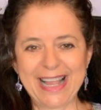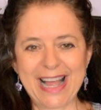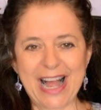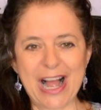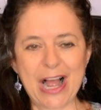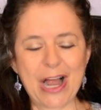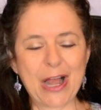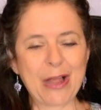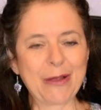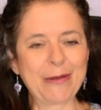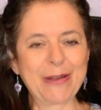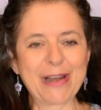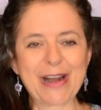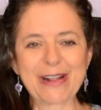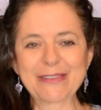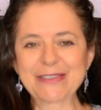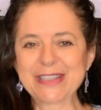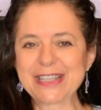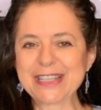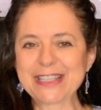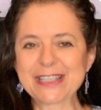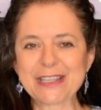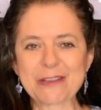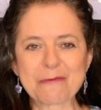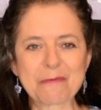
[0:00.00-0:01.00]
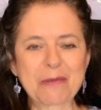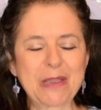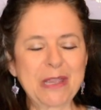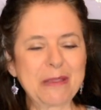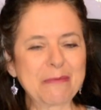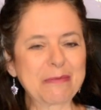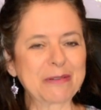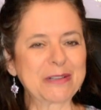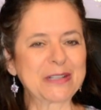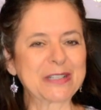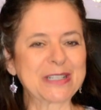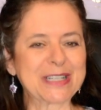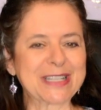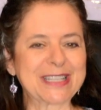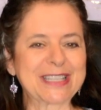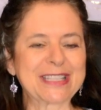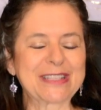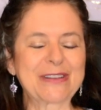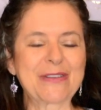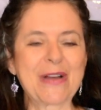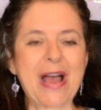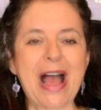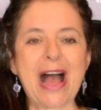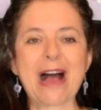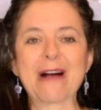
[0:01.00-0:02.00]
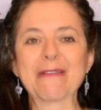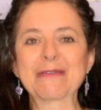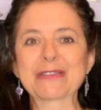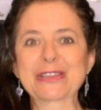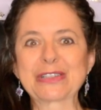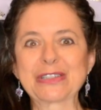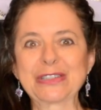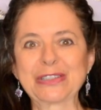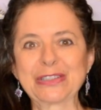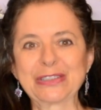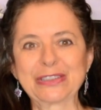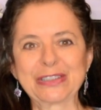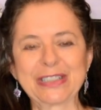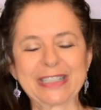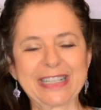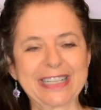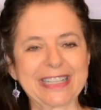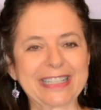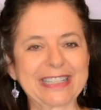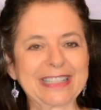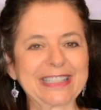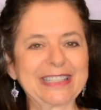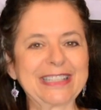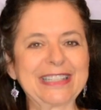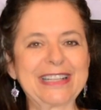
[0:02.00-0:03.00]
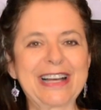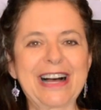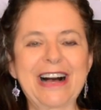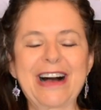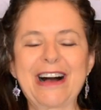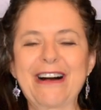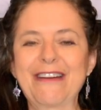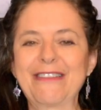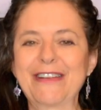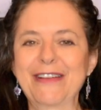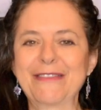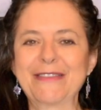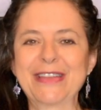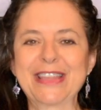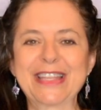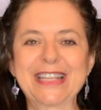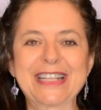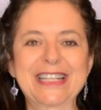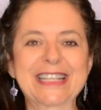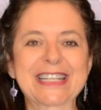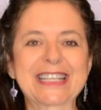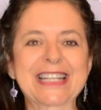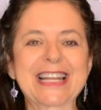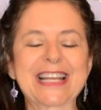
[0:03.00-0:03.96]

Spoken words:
I mean, I've seen some people just so absolutely in love. I mean, they just